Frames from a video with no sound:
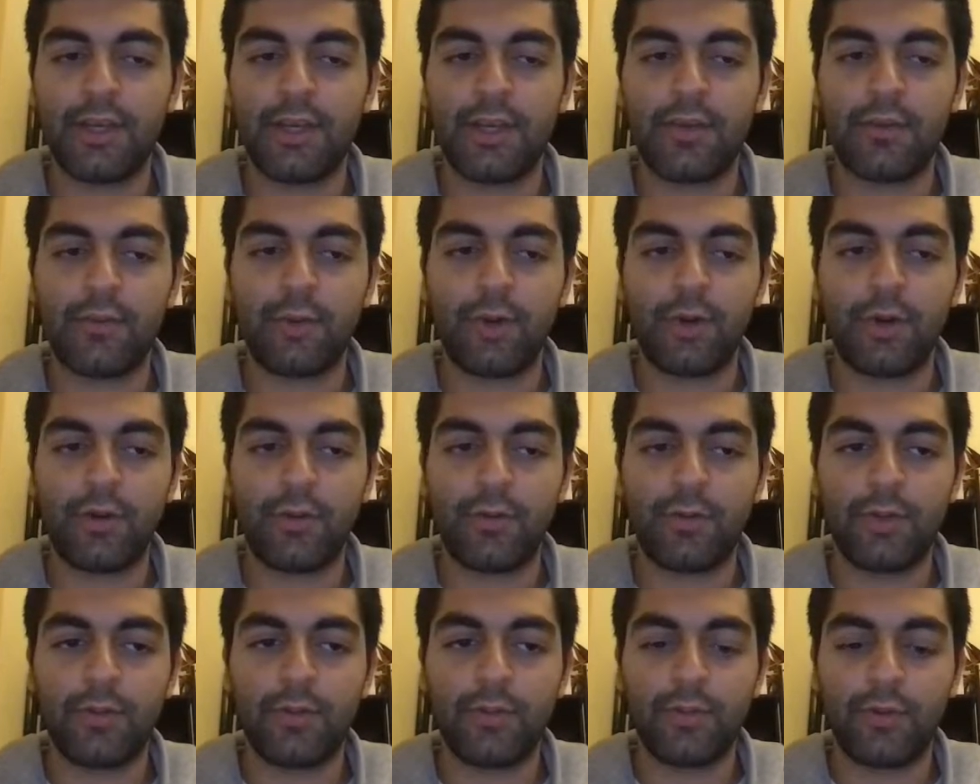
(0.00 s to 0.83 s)
And why
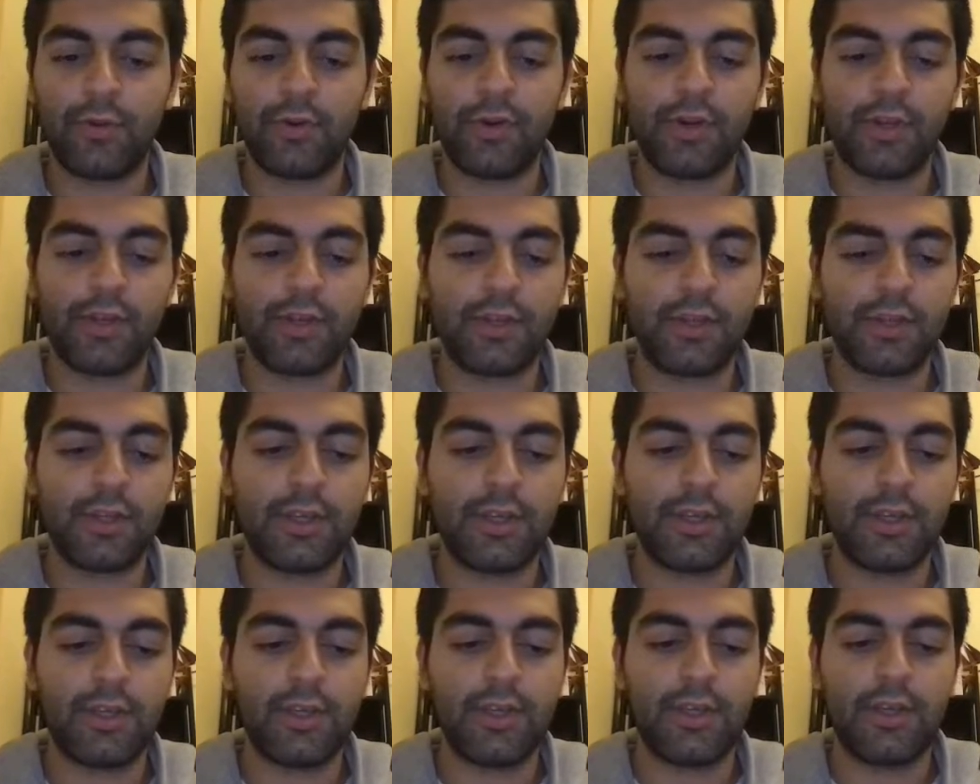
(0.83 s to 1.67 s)
don't we put
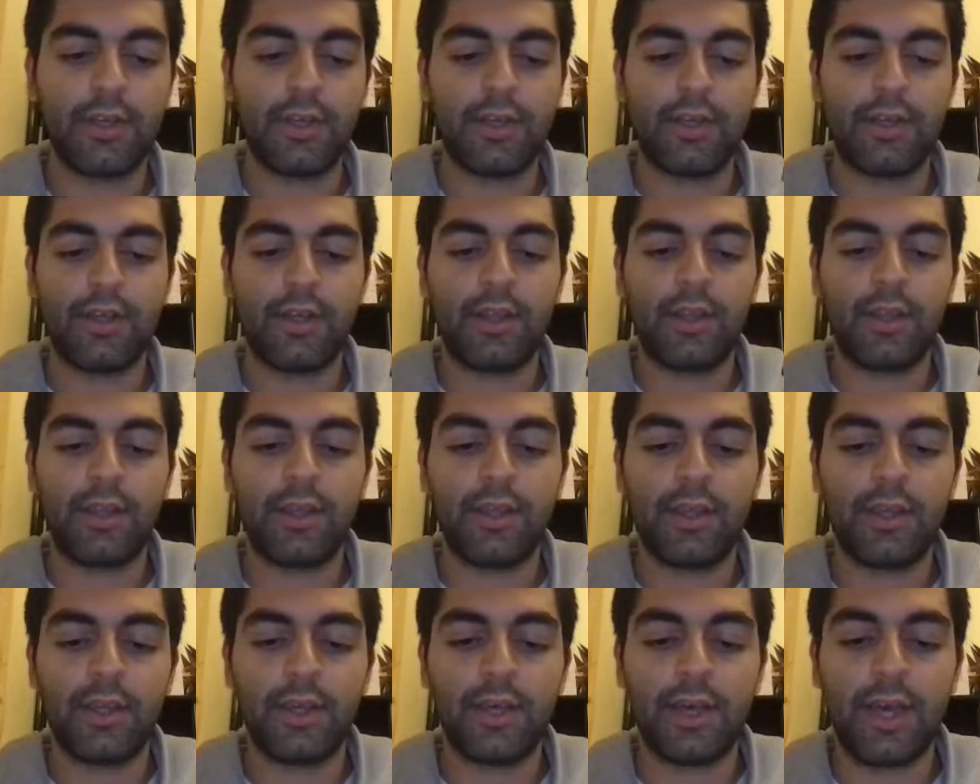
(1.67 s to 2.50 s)

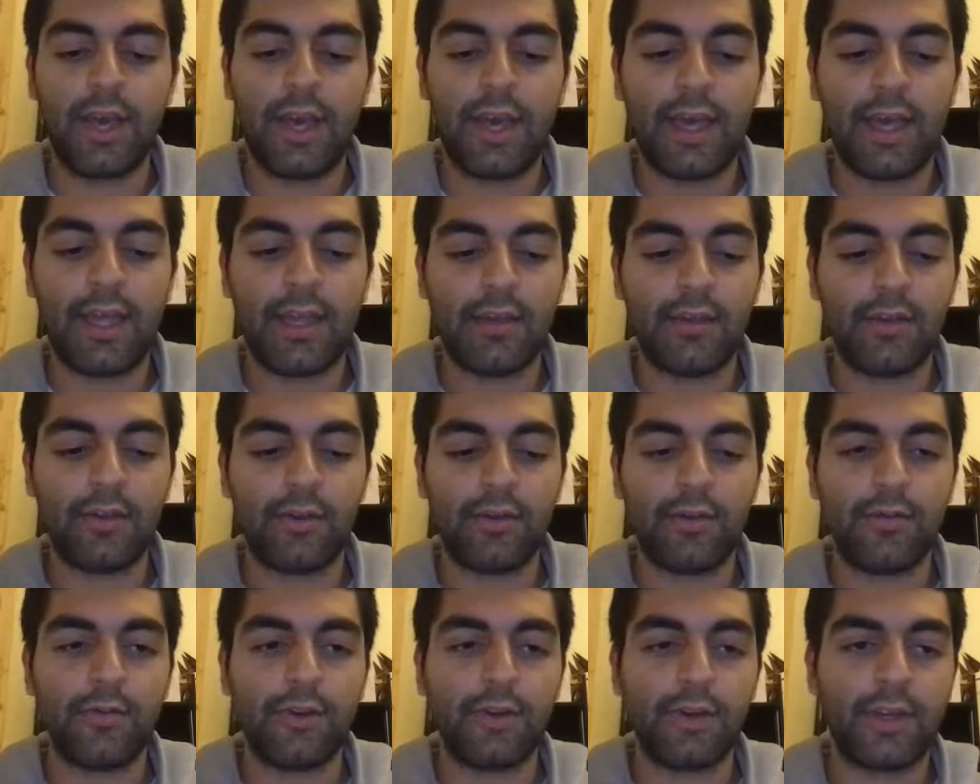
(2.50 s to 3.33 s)
the end
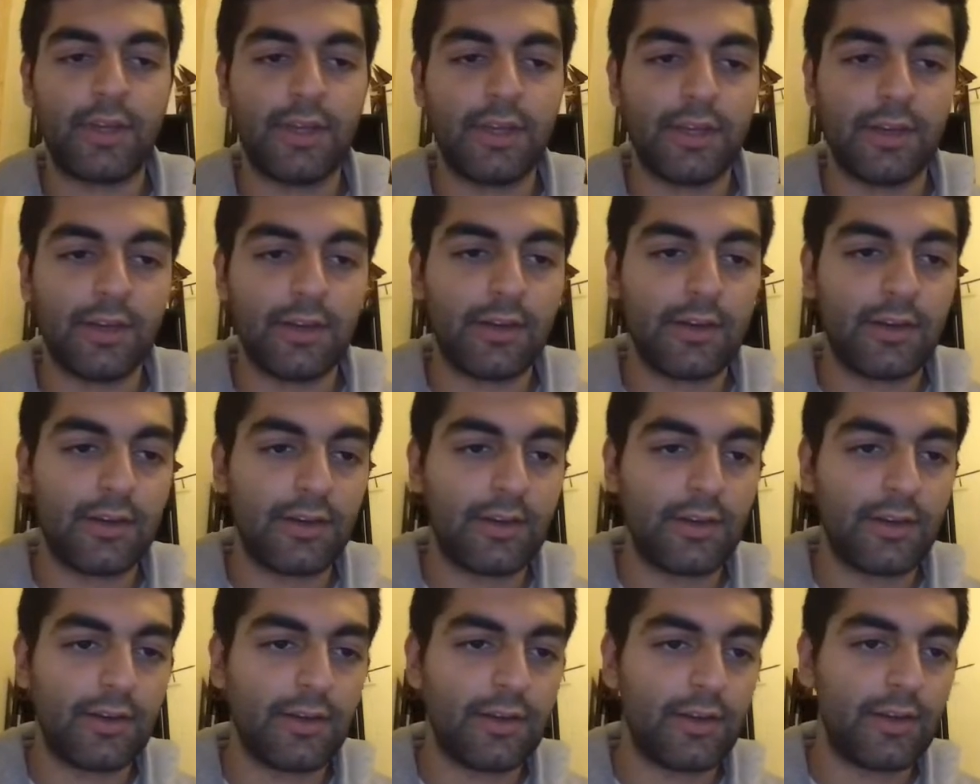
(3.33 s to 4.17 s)
over here,
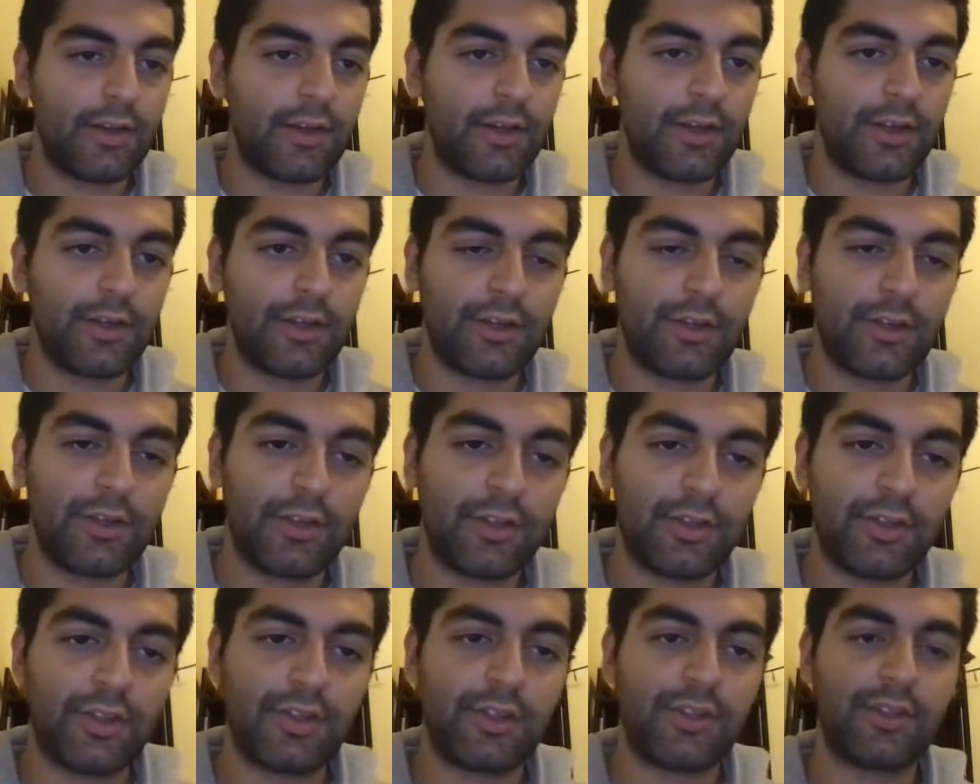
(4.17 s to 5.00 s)

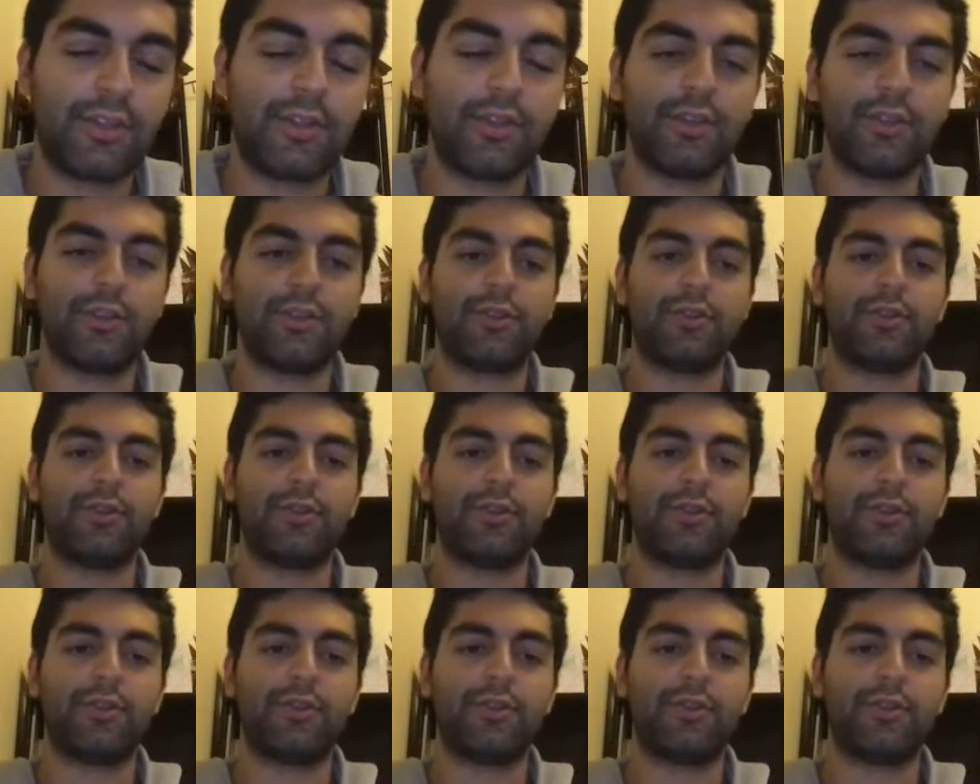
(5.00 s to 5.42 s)
just to